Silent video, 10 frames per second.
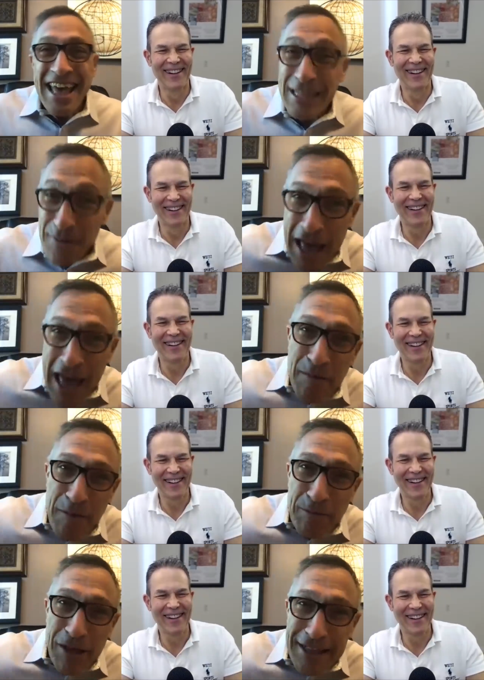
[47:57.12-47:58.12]
Speaker 1: That's why I'm a
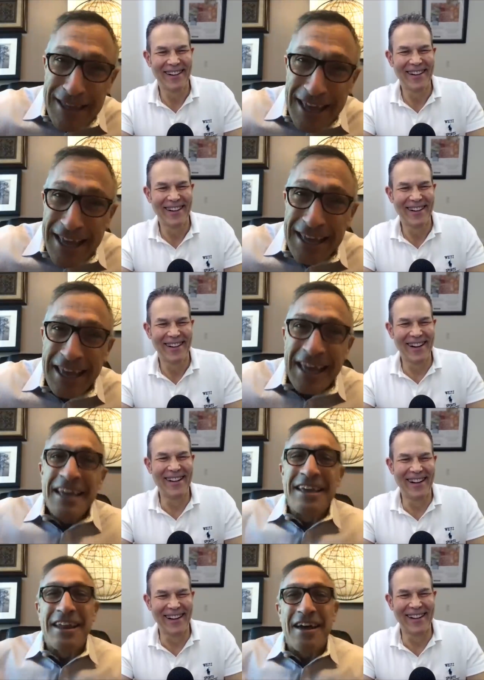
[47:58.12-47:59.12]
blood geek.
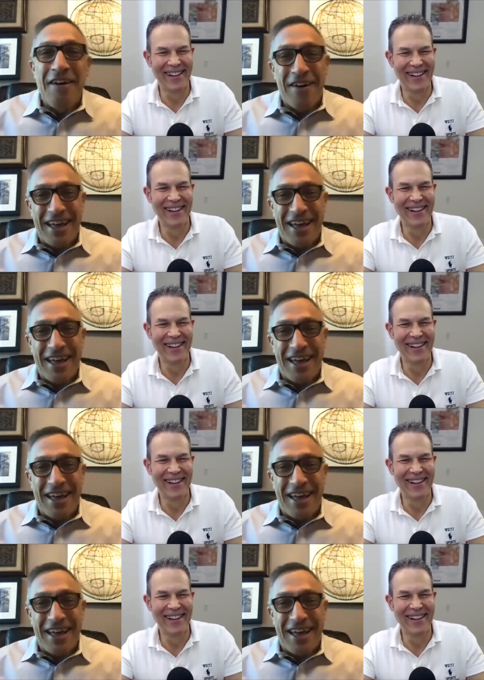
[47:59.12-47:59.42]
You know,